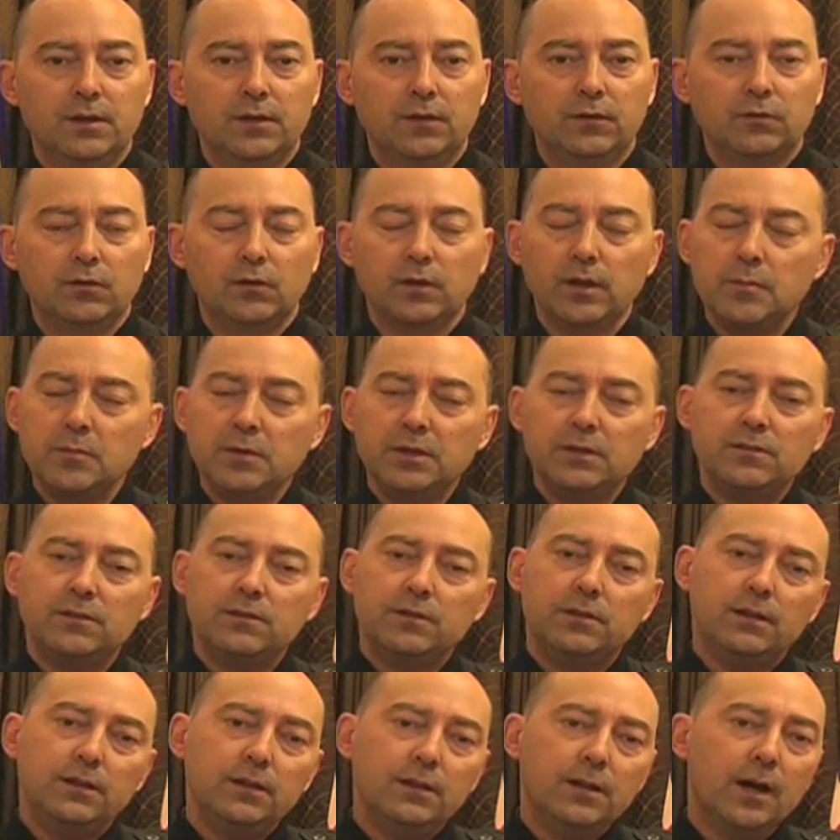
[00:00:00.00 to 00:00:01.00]
So let me
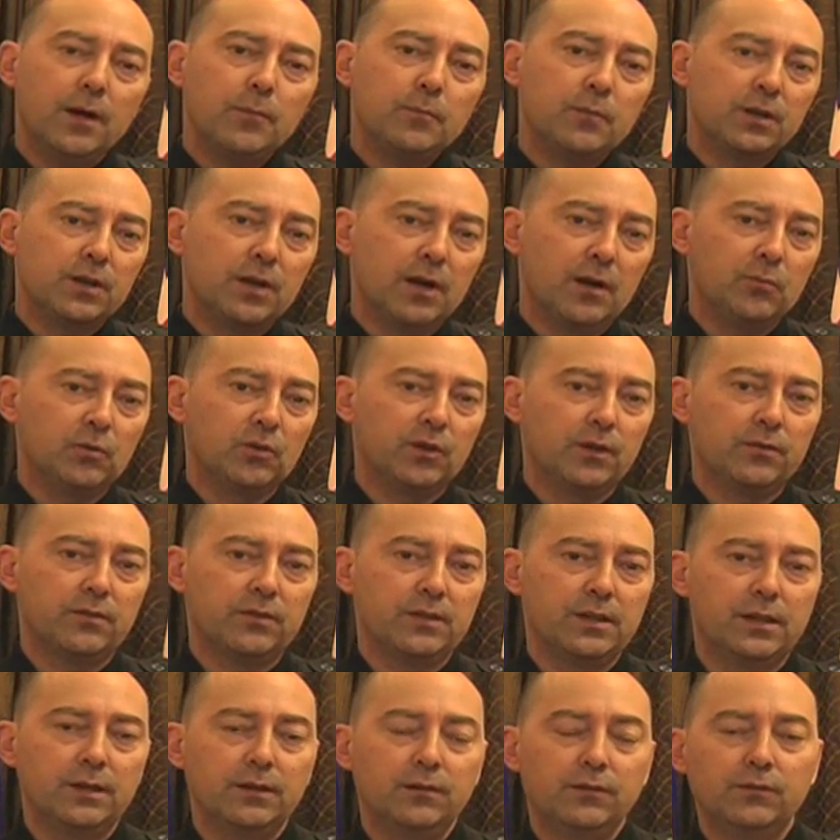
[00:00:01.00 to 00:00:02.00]
tee up a couple of
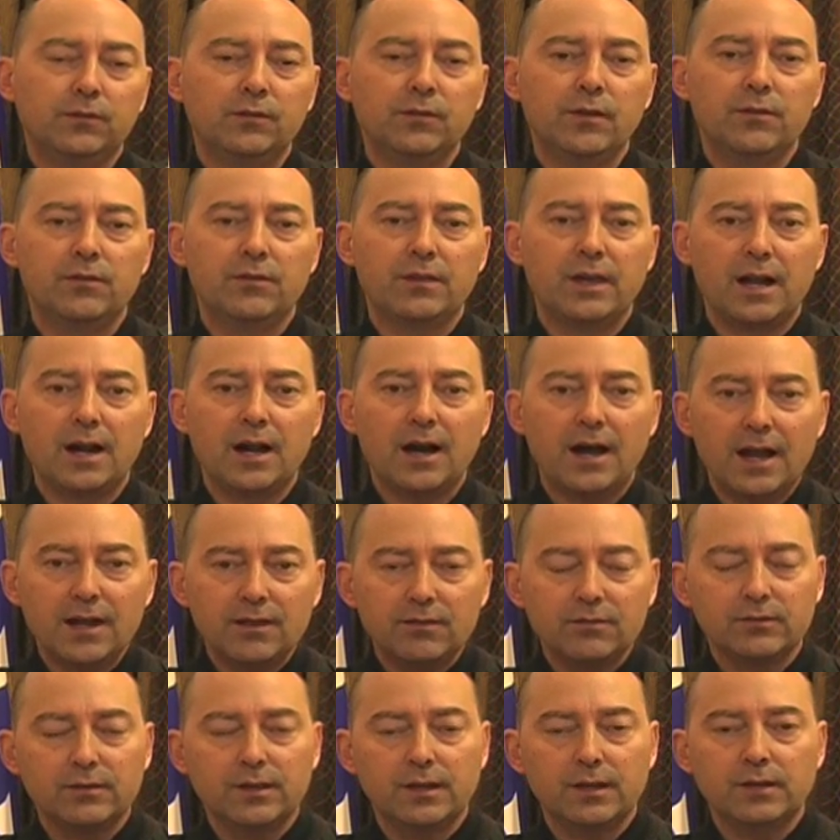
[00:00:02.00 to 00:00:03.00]
things that I
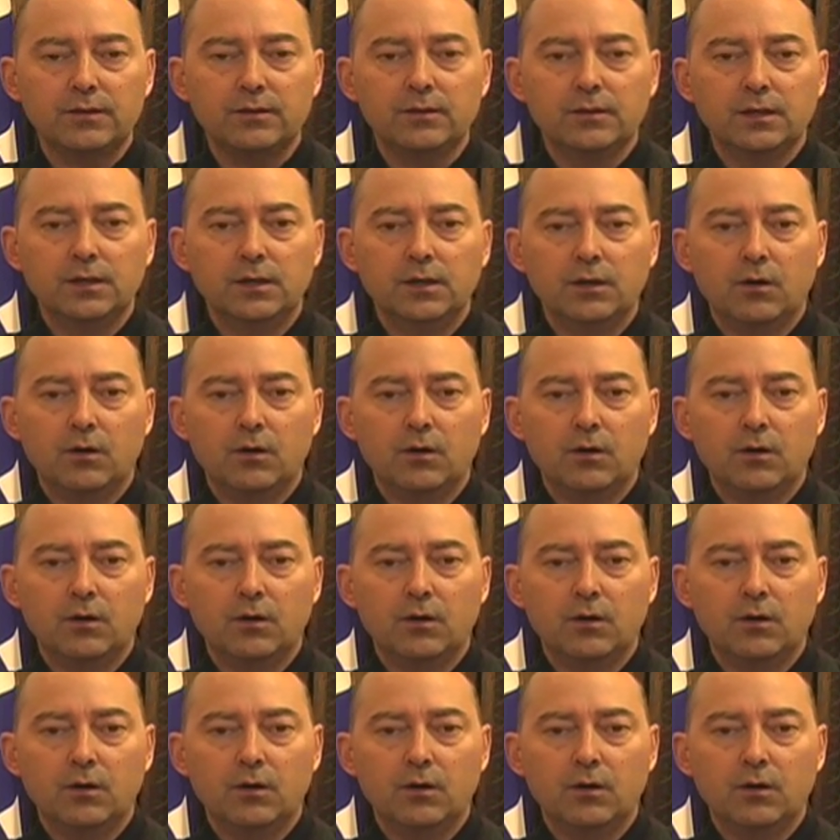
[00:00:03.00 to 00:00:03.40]
think